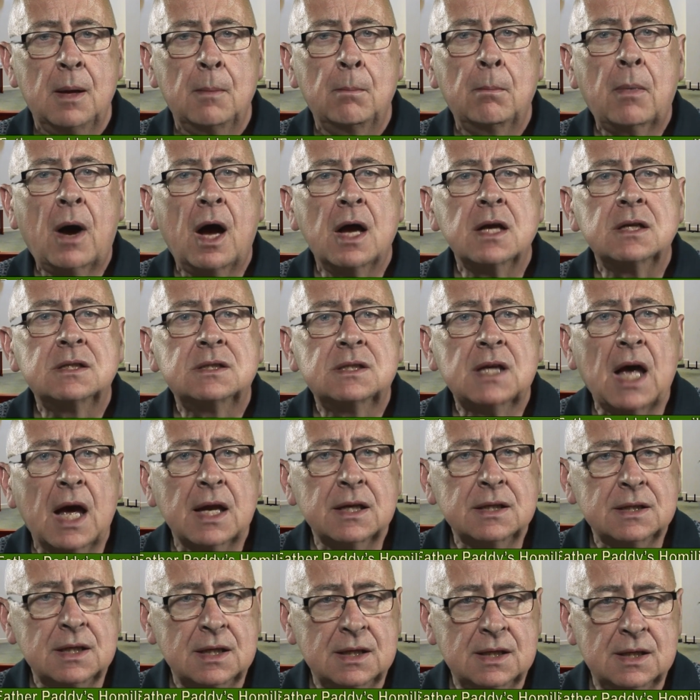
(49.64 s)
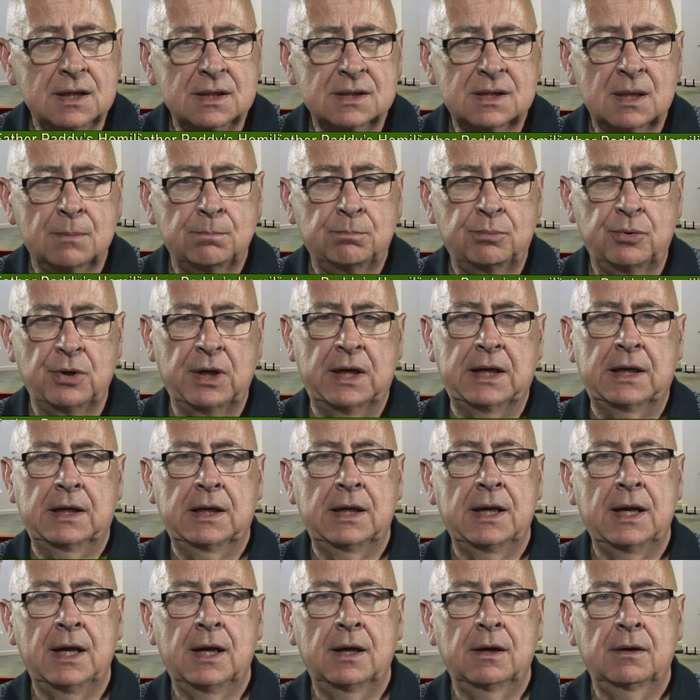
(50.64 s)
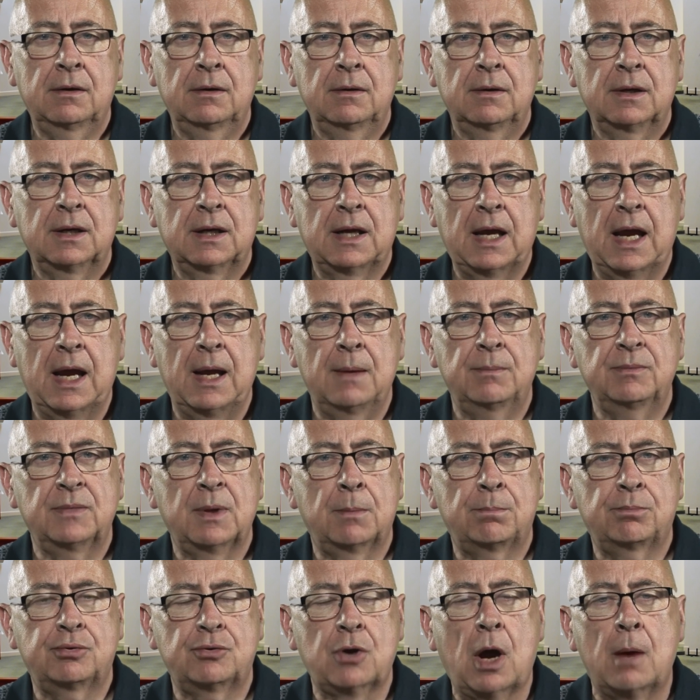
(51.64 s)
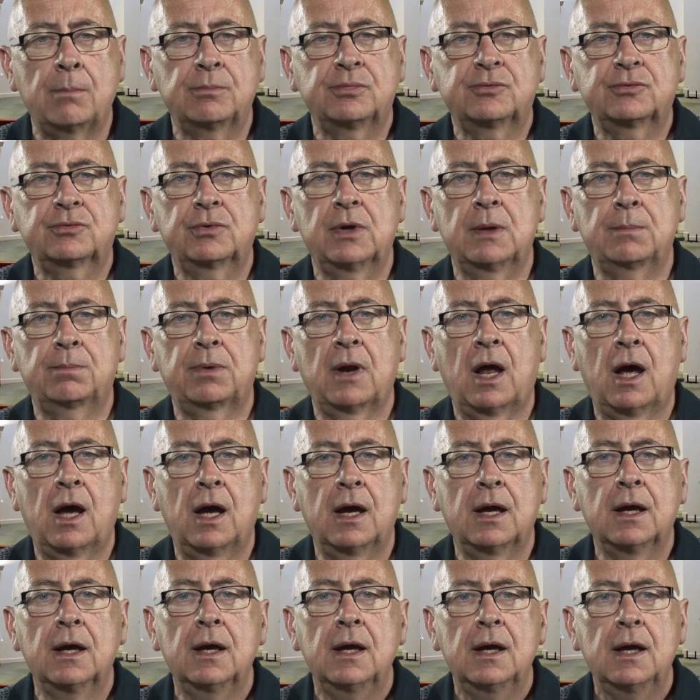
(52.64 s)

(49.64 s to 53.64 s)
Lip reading: "My daddy is a bricklayer," came the prompt reply,